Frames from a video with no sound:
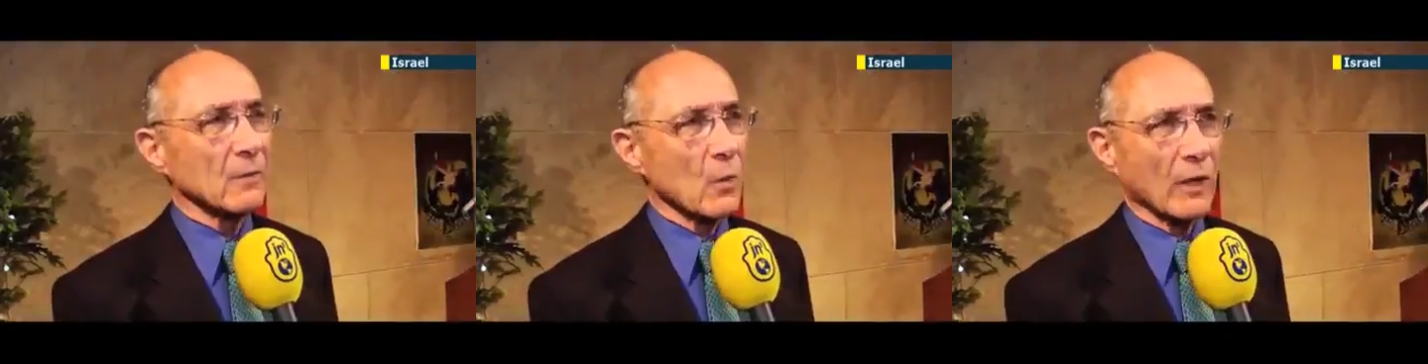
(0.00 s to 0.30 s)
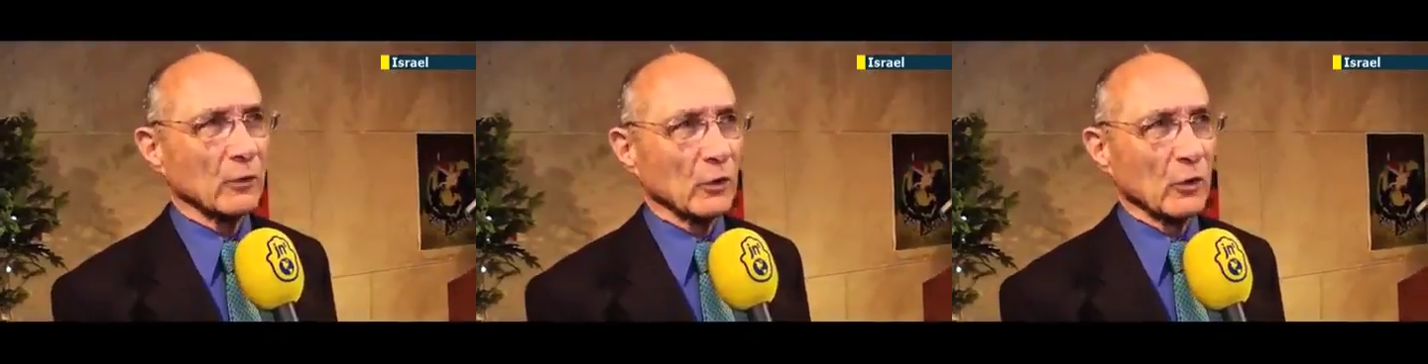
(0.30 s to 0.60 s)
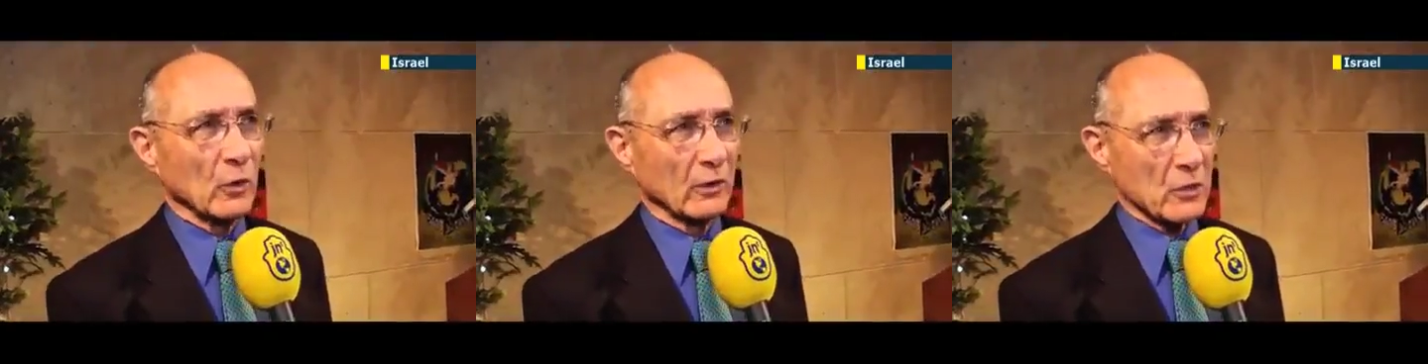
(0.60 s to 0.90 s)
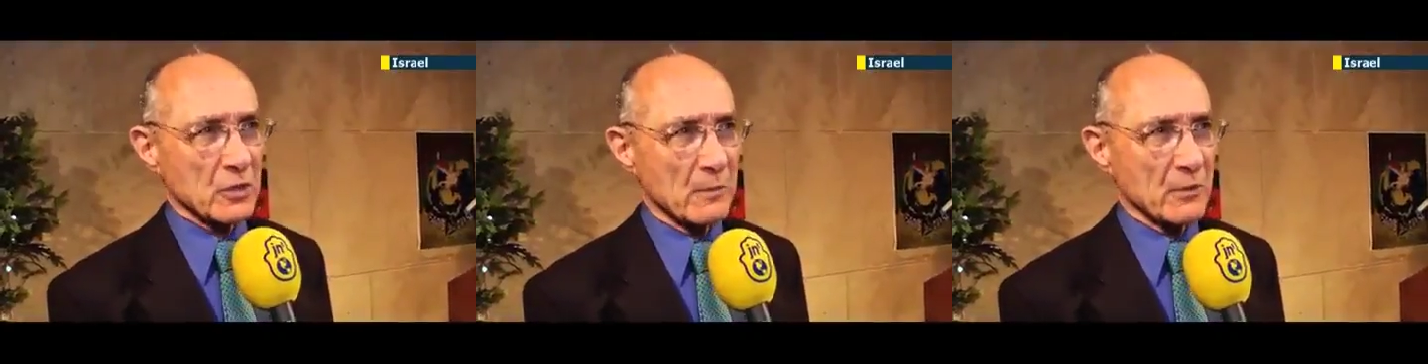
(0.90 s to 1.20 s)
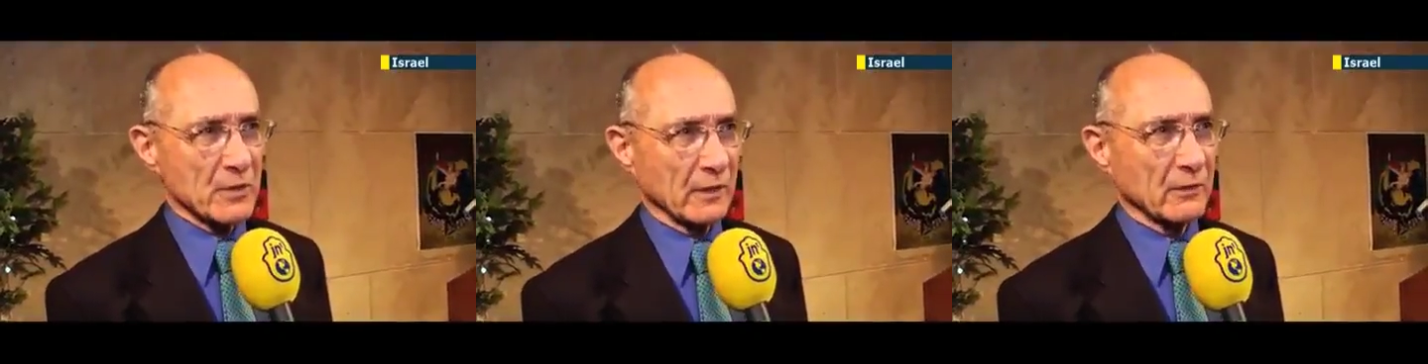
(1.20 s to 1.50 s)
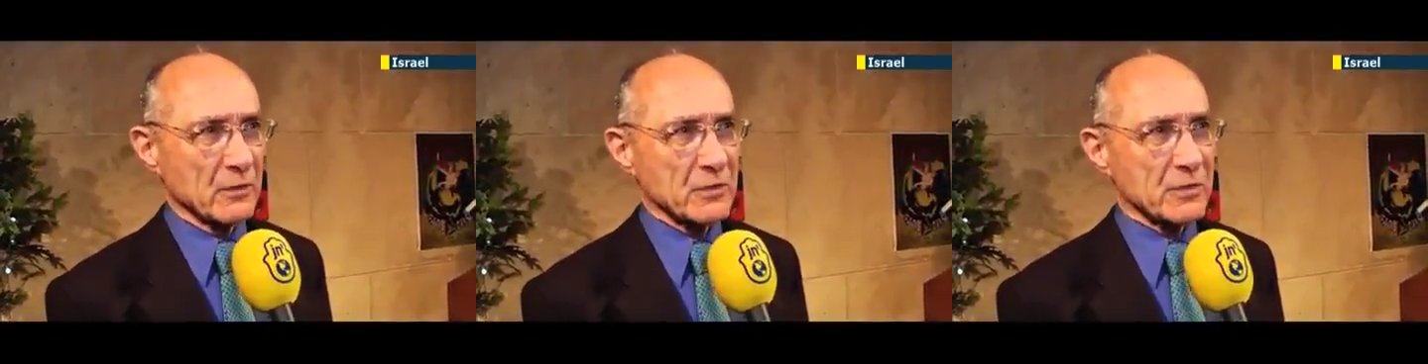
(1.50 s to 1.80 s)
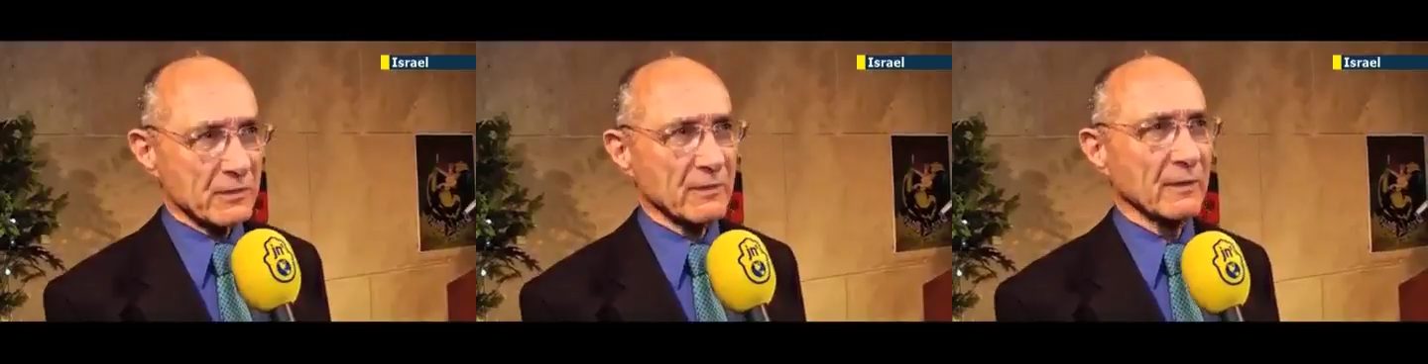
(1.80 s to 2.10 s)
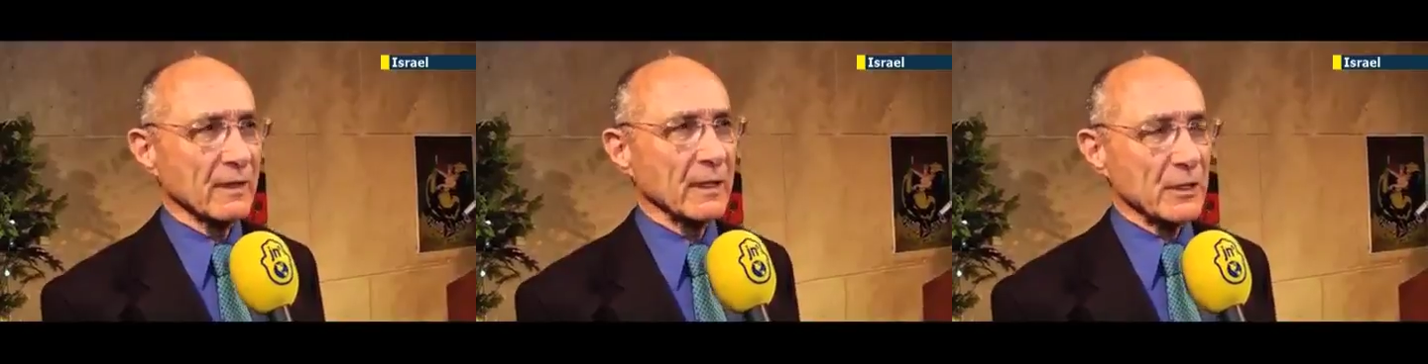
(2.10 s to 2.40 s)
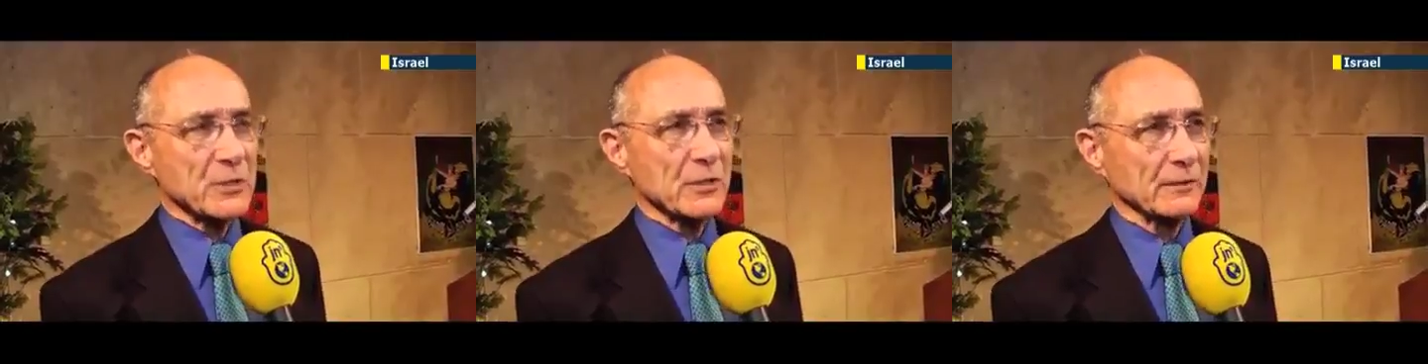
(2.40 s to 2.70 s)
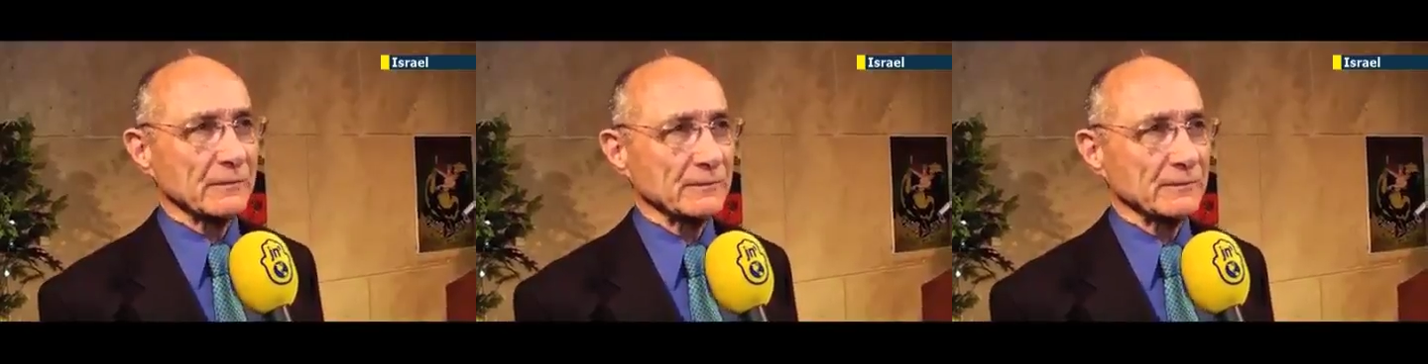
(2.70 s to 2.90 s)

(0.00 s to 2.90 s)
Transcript: 1 to 2 additional percentages this year.